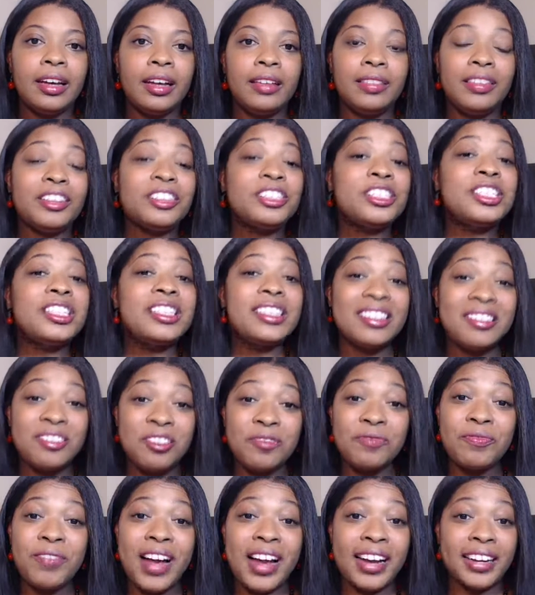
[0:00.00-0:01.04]
they're
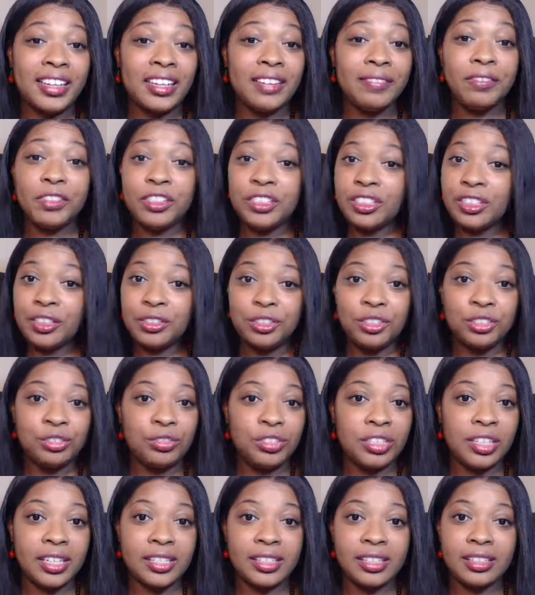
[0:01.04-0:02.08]
still fighting for social
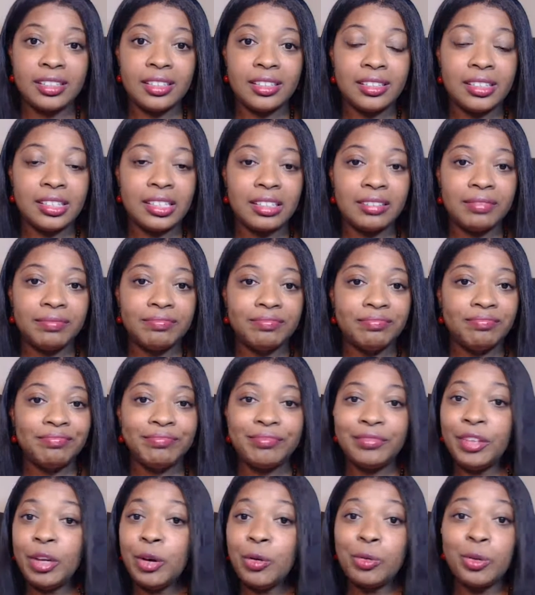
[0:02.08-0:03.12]
justice.
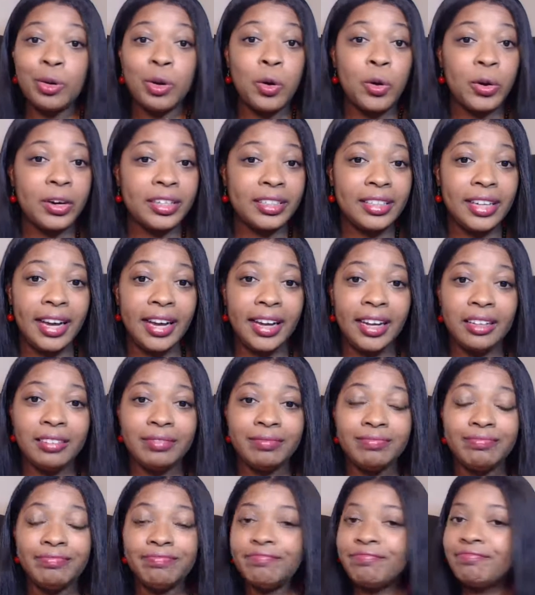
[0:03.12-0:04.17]
No court date,
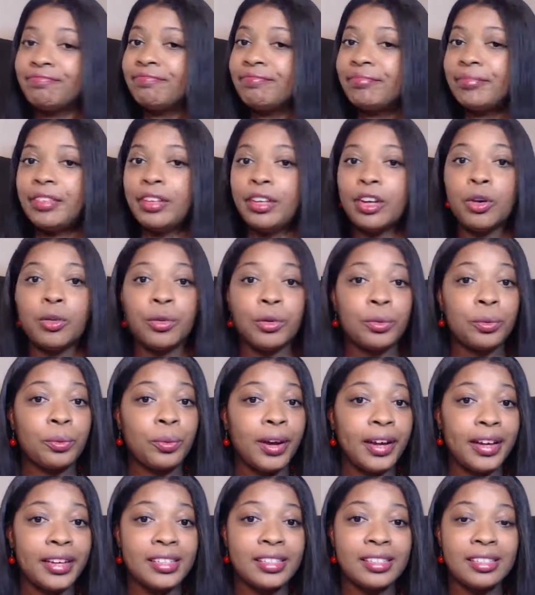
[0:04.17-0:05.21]
no
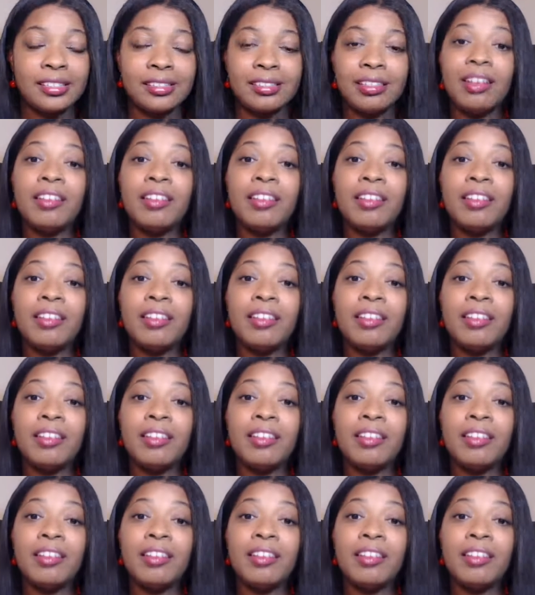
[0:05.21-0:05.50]
arrests,